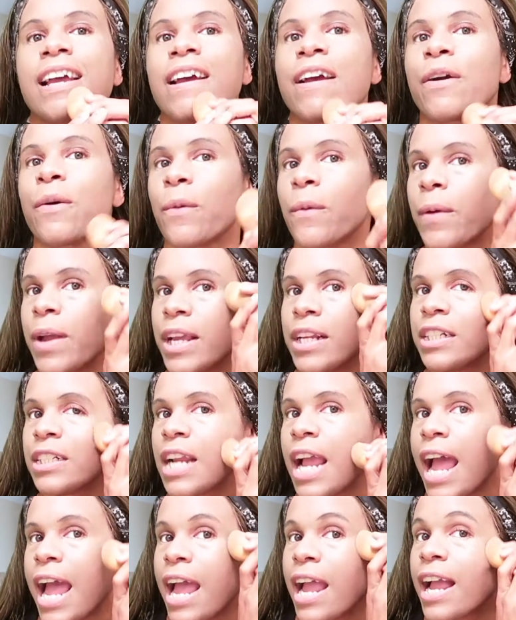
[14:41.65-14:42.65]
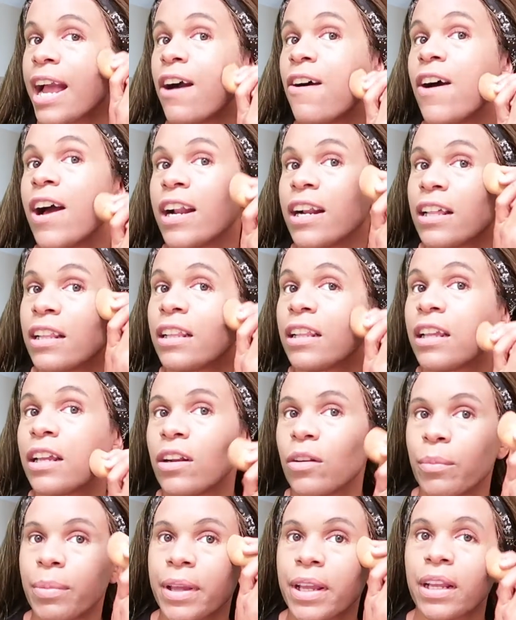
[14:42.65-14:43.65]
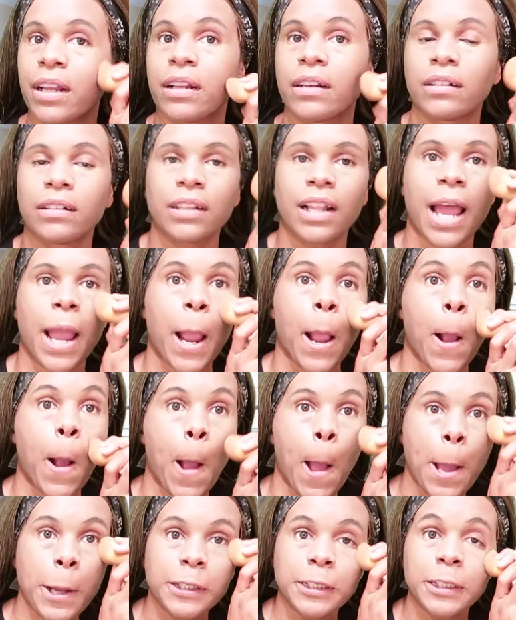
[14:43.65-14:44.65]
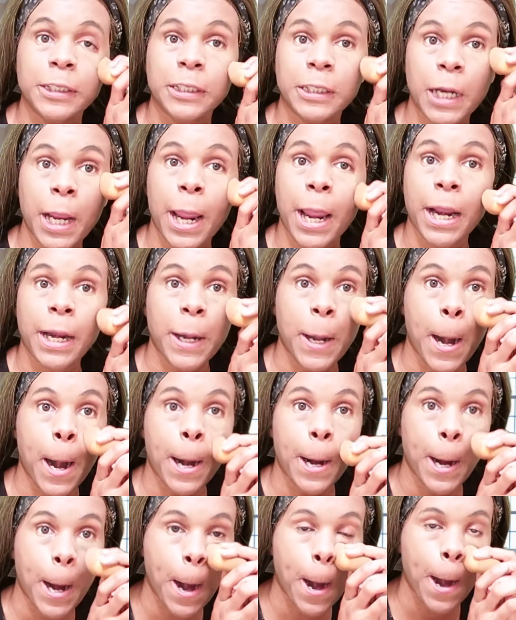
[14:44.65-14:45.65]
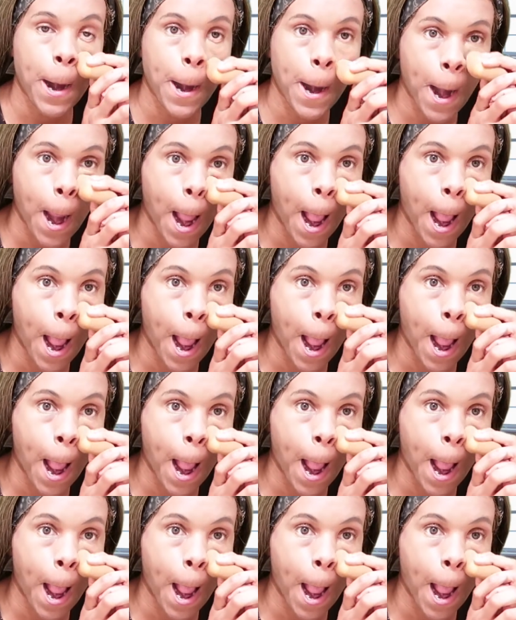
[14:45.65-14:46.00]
I wish I had gone a little bit like a shade darker